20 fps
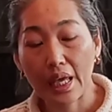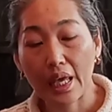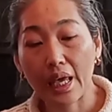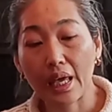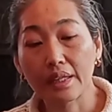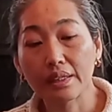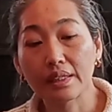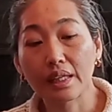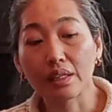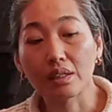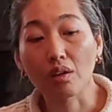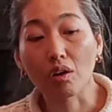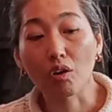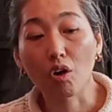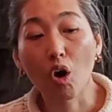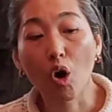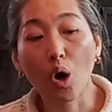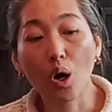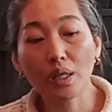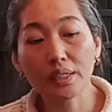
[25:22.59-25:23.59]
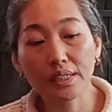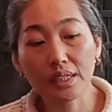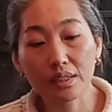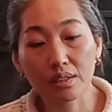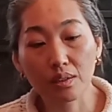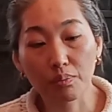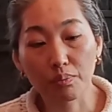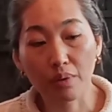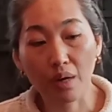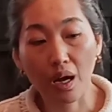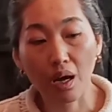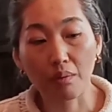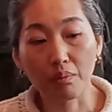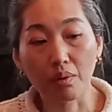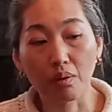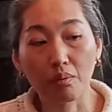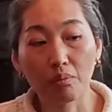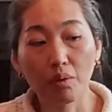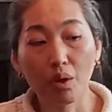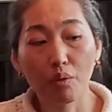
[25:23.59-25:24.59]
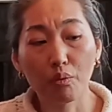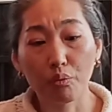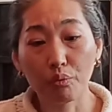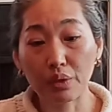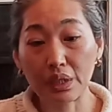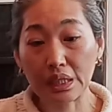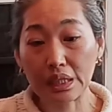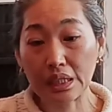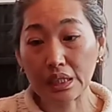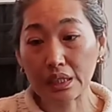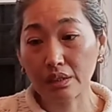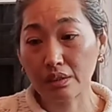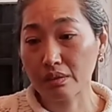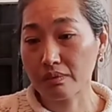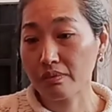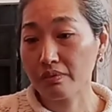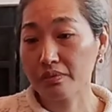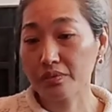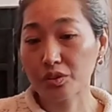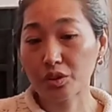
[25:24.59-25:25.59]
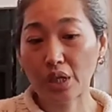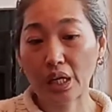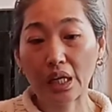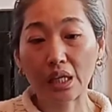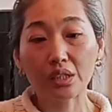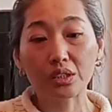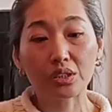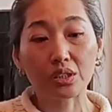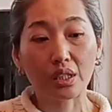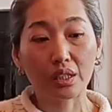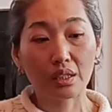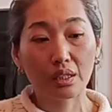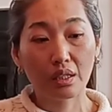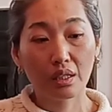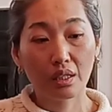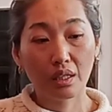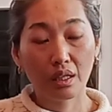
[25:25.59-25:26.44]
And then the causing the problem, we need to change it.